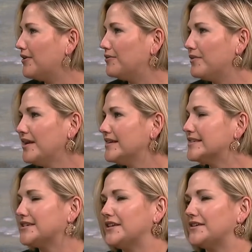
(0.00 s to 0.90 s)
What is
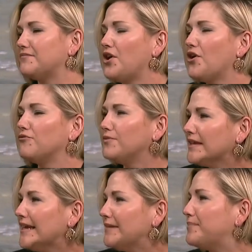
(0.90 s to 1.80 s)
going to
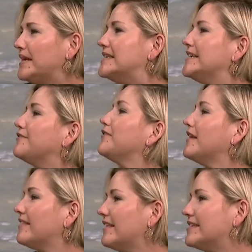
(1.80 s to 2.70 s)
really be
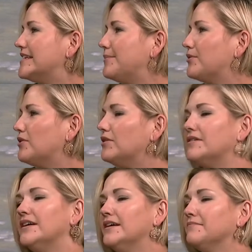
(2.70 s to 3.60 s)
different than the typical
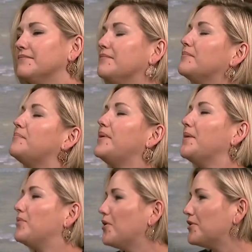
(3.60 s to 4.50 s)
big
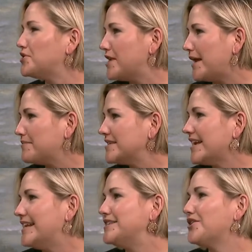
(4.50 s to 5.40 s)
brokerage names?
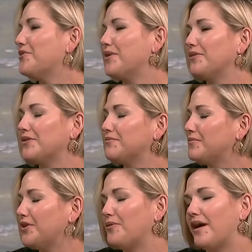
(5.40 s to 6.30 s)
And so we
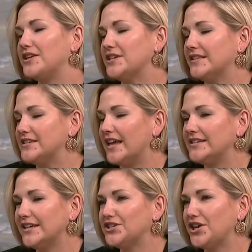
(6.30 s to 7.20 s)
were watching this
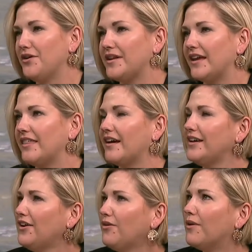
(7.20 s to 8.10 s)
hunting show, and I thought, you
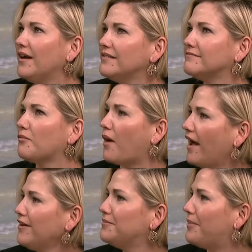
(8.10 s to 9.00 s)
know what?
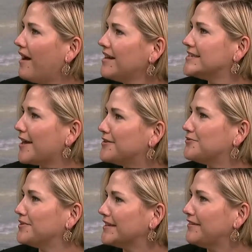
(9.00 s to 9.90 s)
Wild Buck sounds
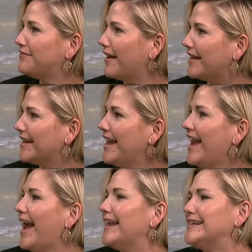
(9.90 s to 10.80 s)
really fun,
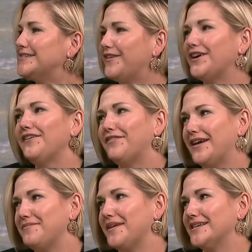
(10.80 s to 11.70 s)
and it's very
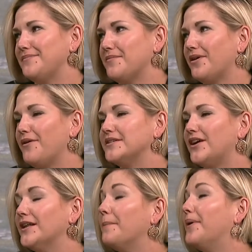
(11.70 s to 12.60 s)
fun because people always
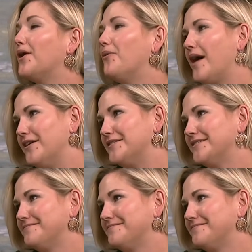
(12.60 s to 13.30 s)
call it Buck Wild.